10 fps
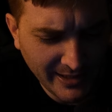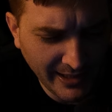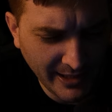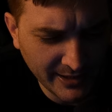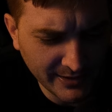
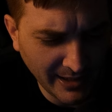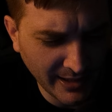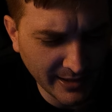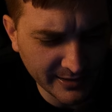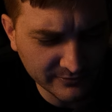and
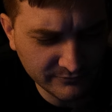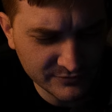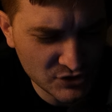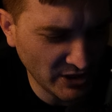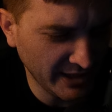I
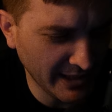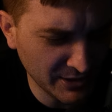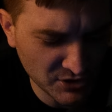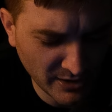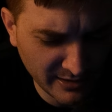chain
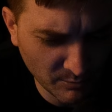headshotted